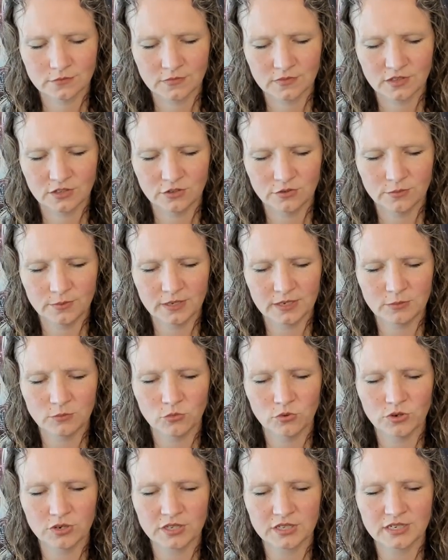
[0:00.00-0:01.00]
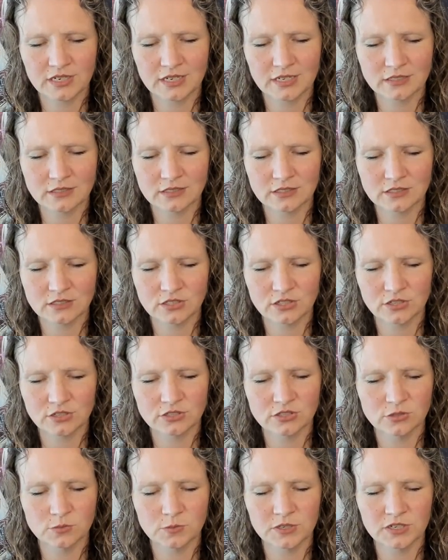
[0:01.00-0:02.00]
You've been more connected to your
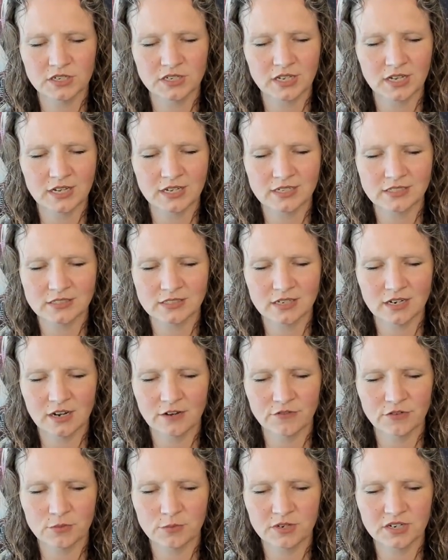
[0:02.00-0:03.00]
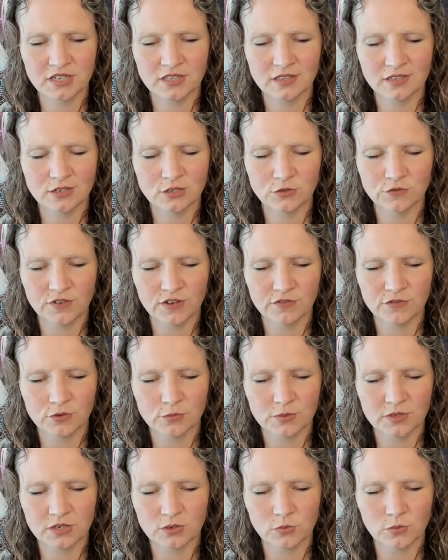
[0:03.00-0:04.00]
spirit guides and everybody than you've ever
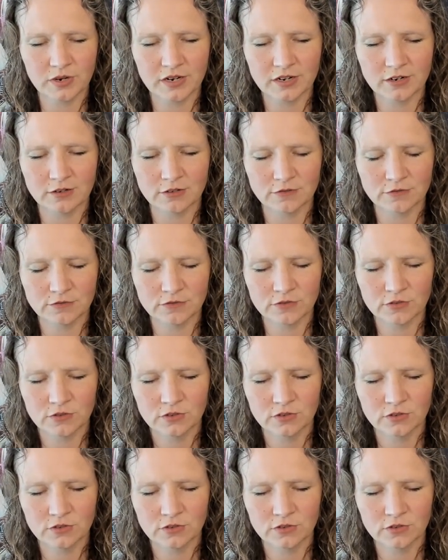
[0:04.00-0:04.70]
been aware of.